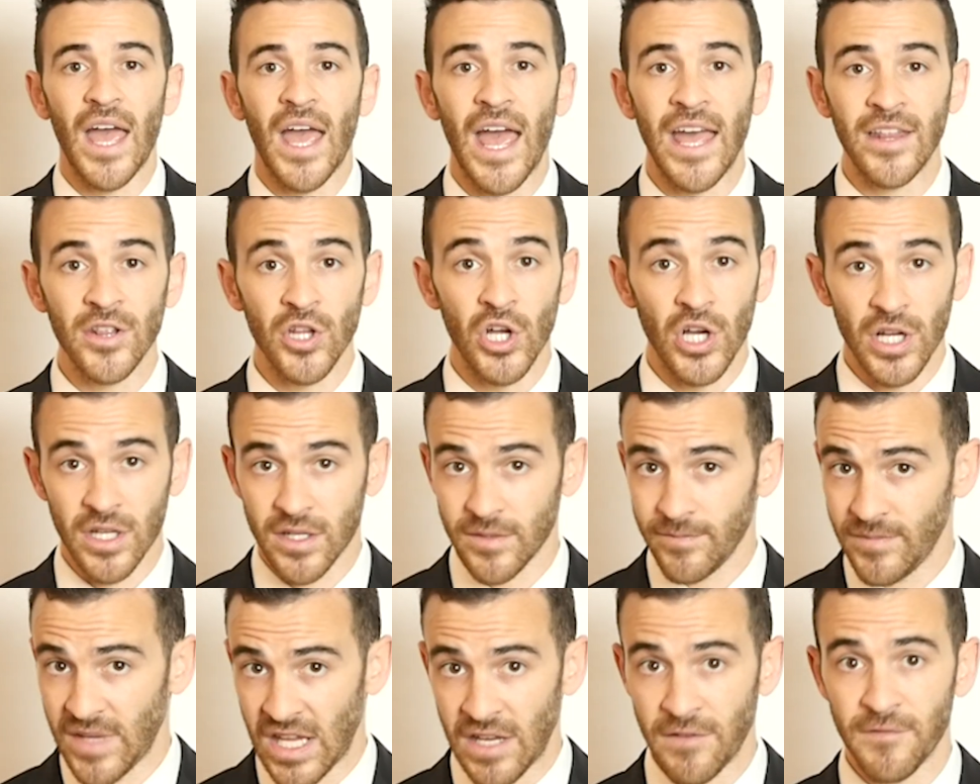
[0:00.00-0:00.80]
And
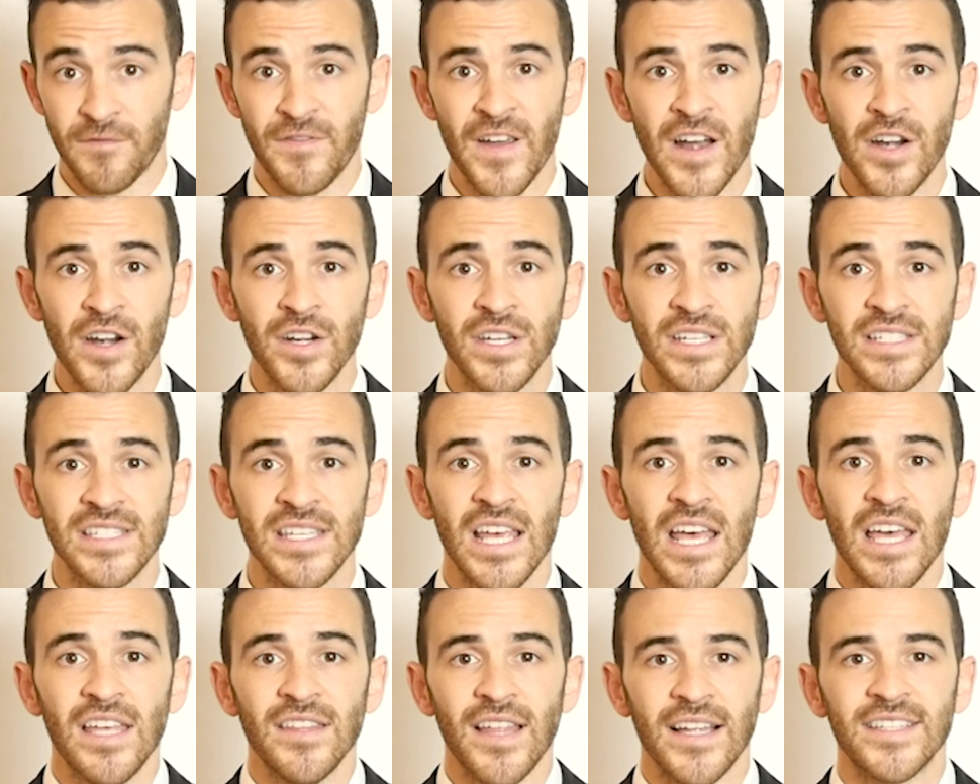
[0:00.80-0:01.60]
look, in fairness,
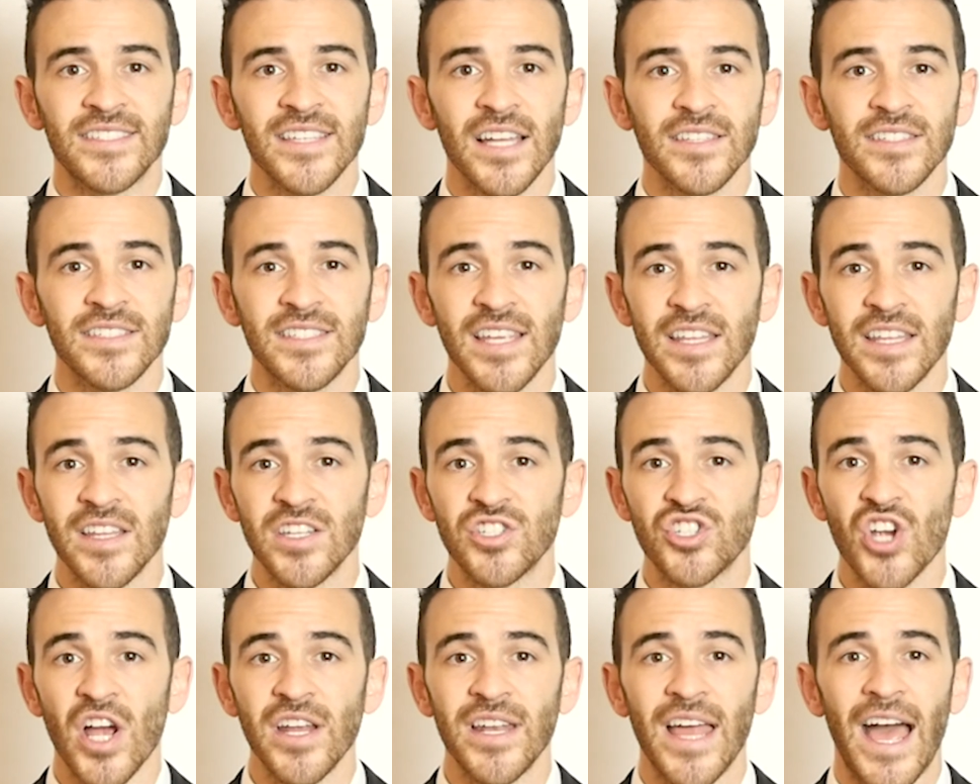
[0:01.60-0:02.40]
that's not to say
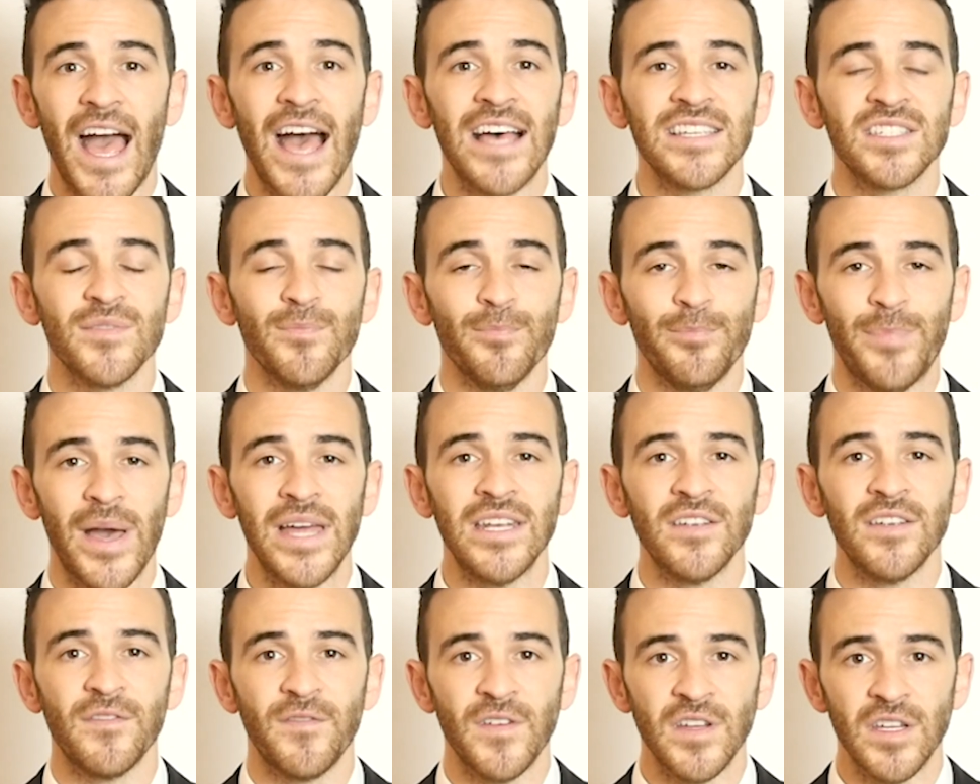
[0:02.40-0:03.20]
that China hasn't
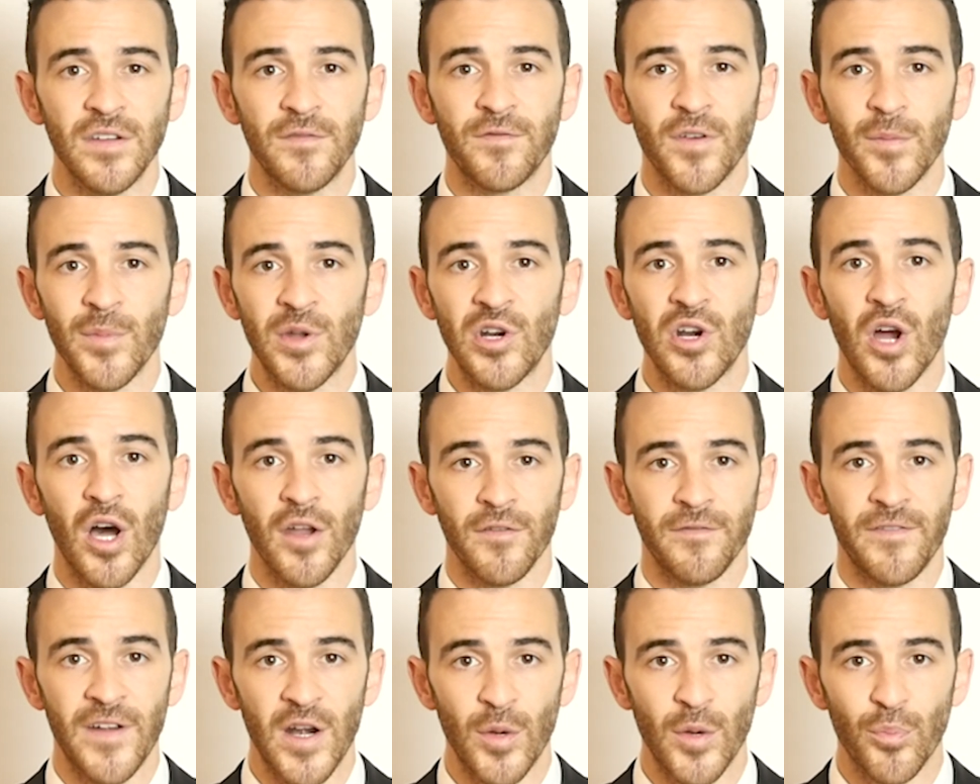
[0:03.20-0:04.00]
benefited from their
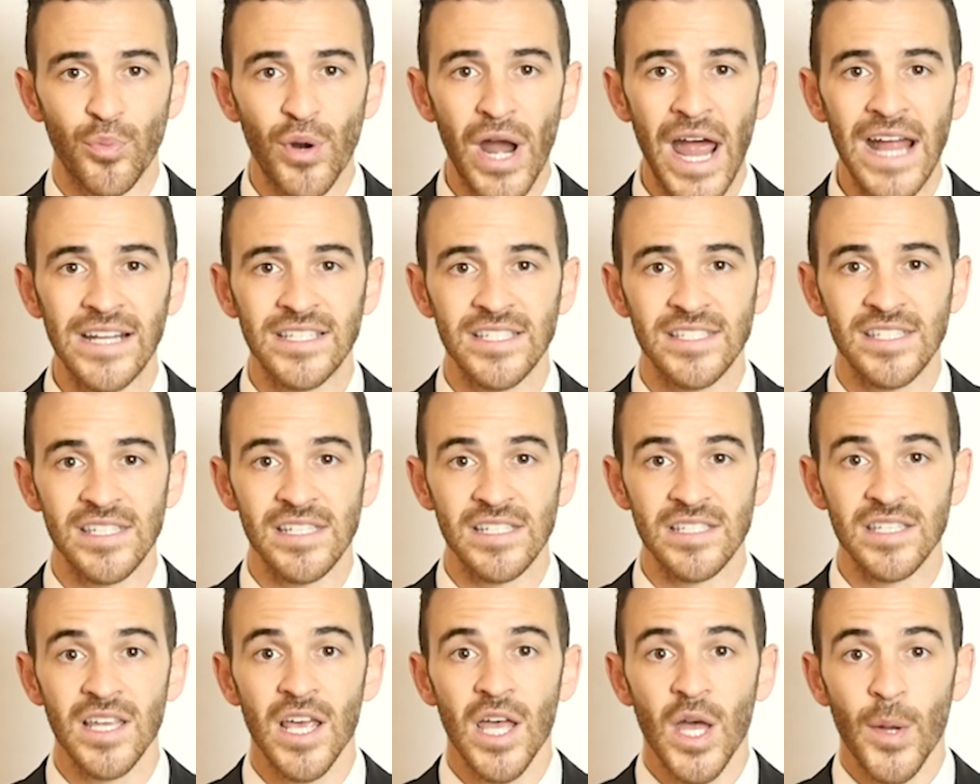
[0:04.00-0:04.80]
unfair
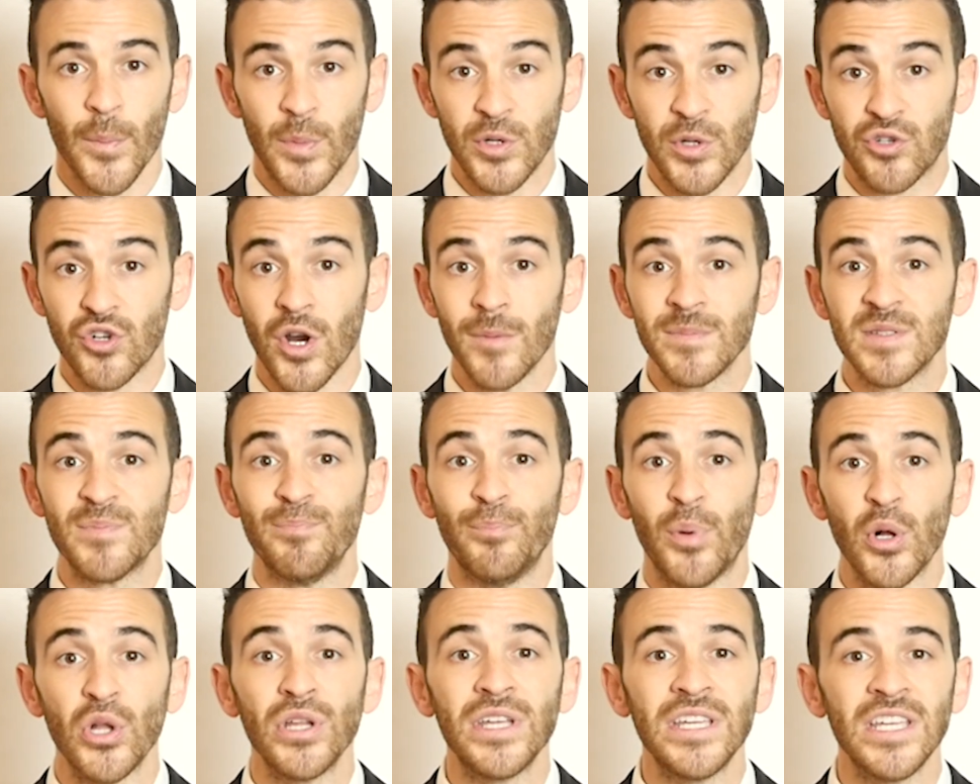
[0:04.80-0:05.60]
practices, but Trump's
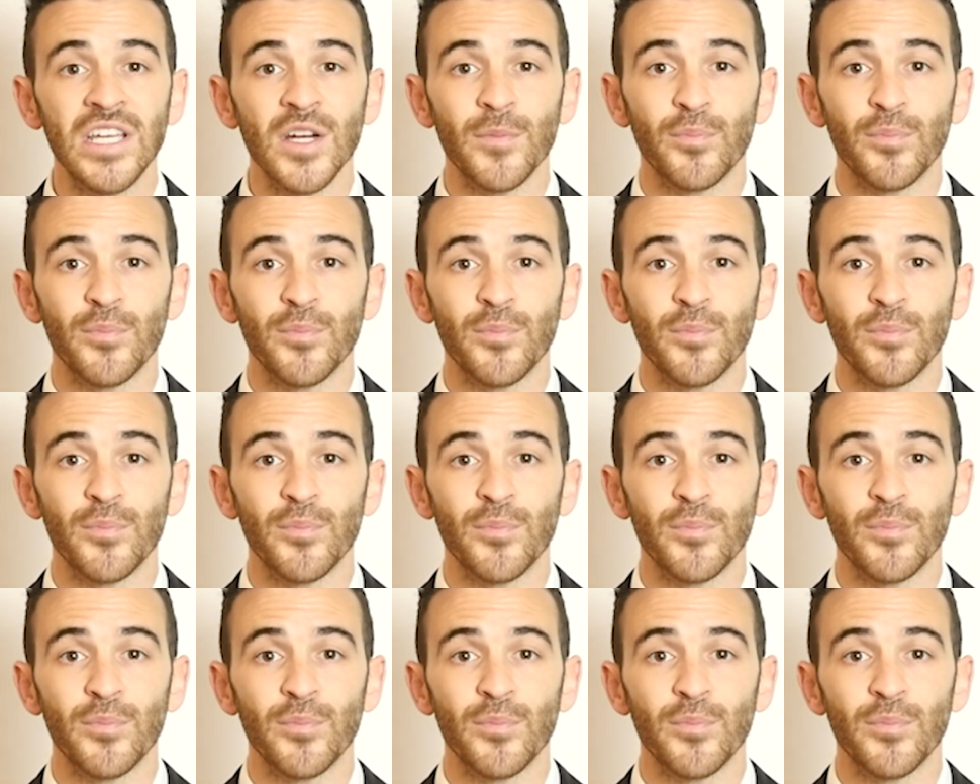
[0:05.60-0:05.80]
bullying